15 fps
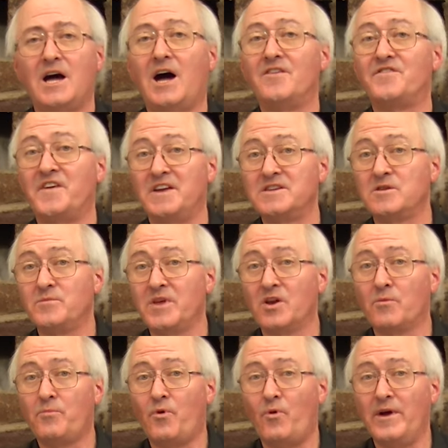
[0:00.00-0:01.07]
A
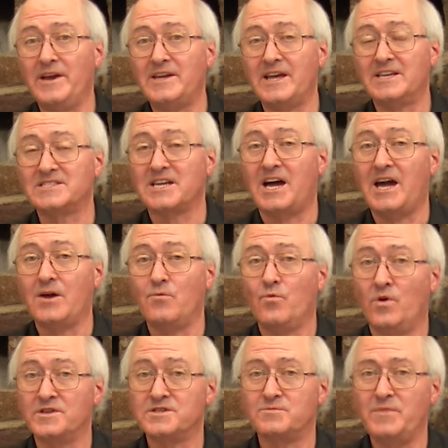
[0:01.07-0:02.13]
fundamental point, as I
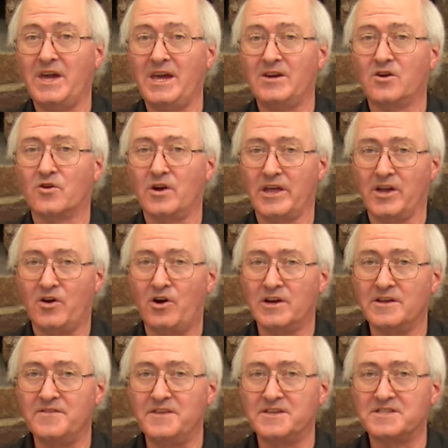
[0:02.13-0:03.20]
once made early on
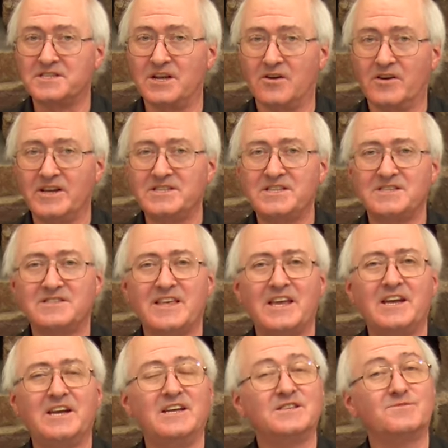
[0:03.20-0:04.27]
in this series, is that
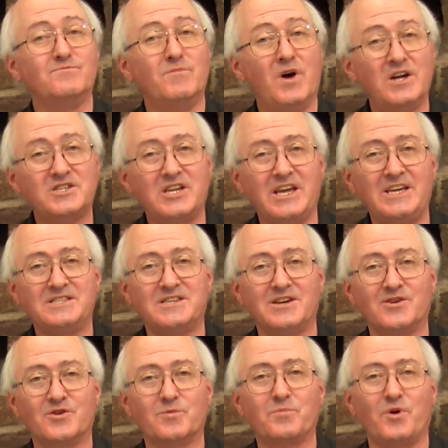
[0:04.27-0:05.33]
it is much
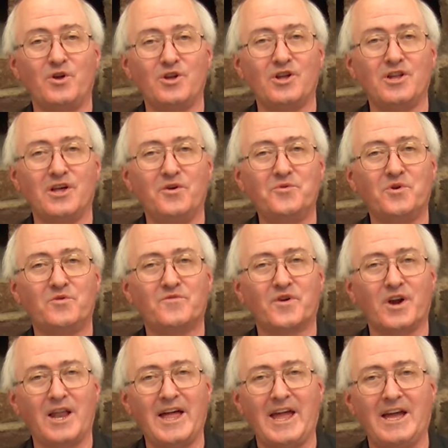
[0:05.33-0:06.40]
easier to pull a load over
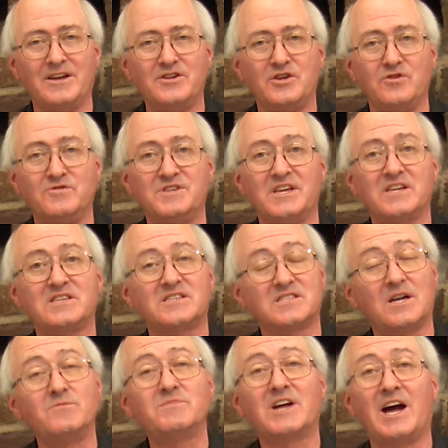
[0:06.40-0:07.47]
land using
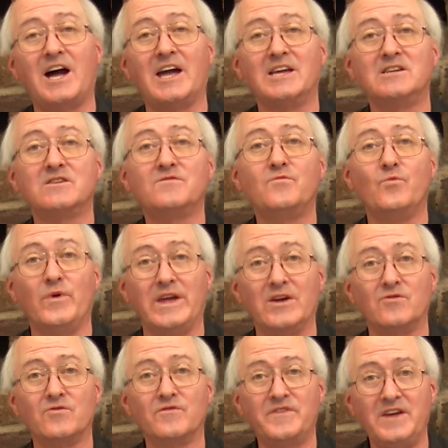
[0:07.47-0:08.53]
some kind of
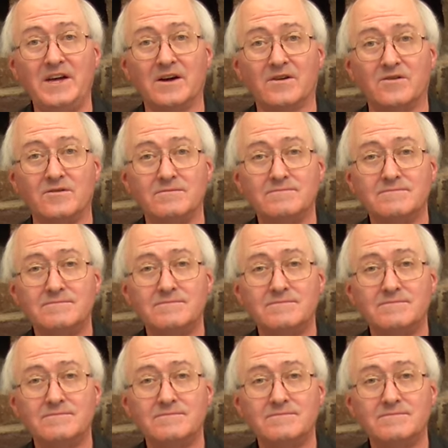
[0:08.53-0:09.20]
wheeled vehicle.